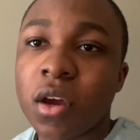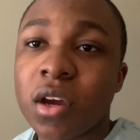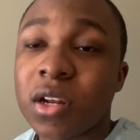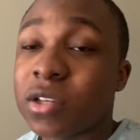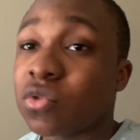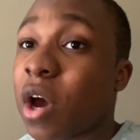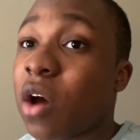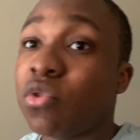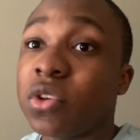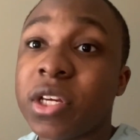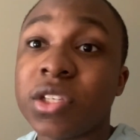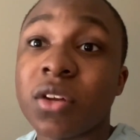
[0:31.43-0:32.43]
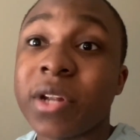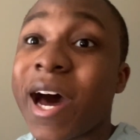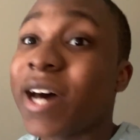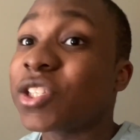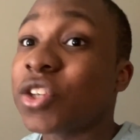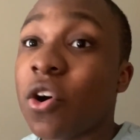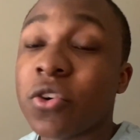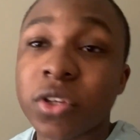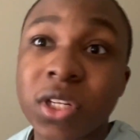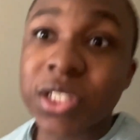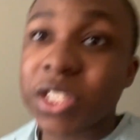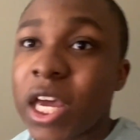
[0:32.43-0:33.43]
That's why I release a lot of songs on
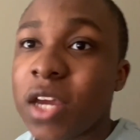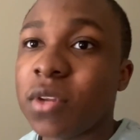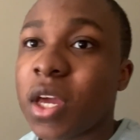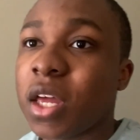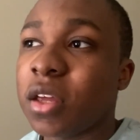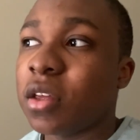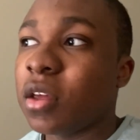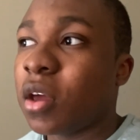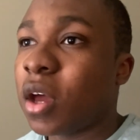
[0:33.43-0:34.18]
the same day.